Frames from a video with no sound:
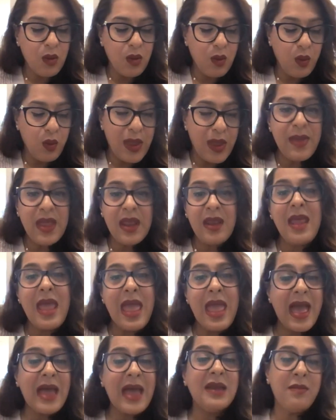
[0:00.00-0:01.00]
women
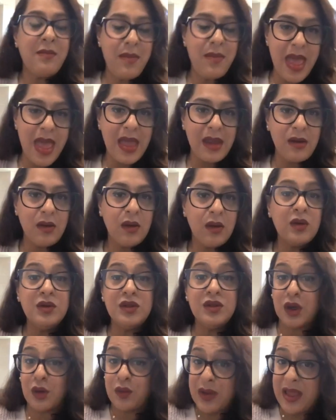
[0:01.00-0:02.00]
and men who
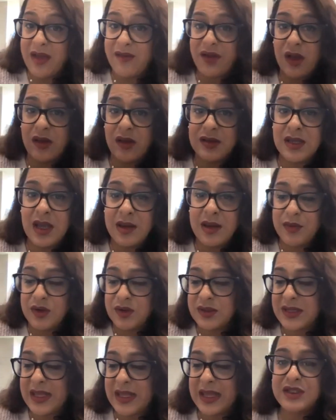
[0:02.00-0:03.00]
don't have
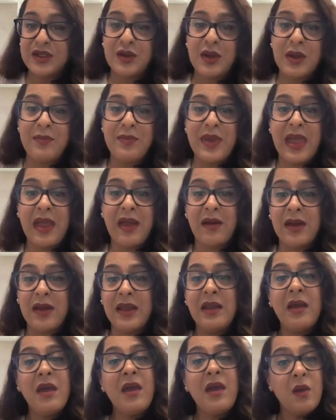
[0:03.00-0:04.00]
Alzheimer's and to compare
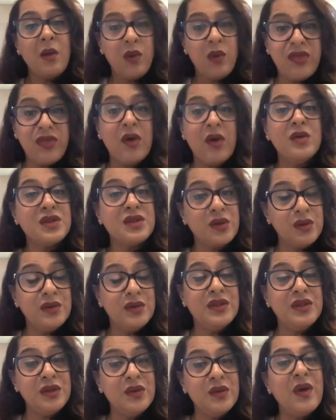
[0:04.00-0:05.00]
it with those who
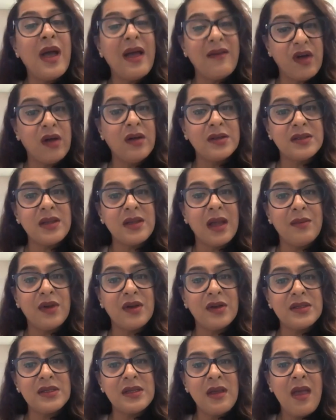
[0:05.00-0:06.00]
do have
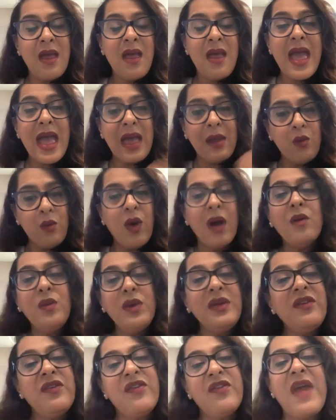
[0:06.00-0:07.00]
Alzheimer's. And what
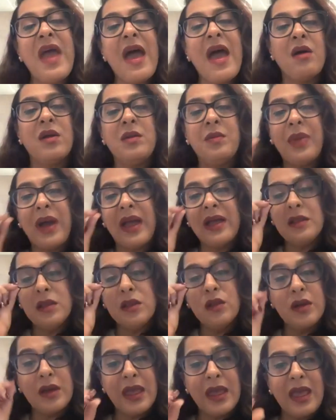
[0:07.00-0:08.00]
we found by
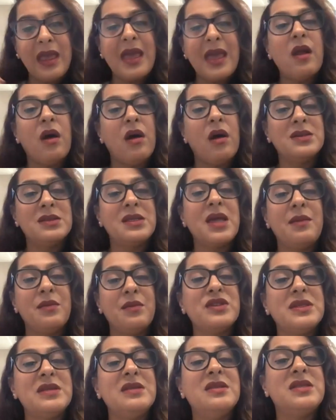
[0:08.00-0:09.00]
looking at
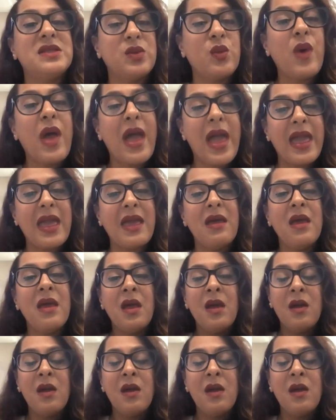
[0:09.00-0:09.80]
Alzheimer's in this way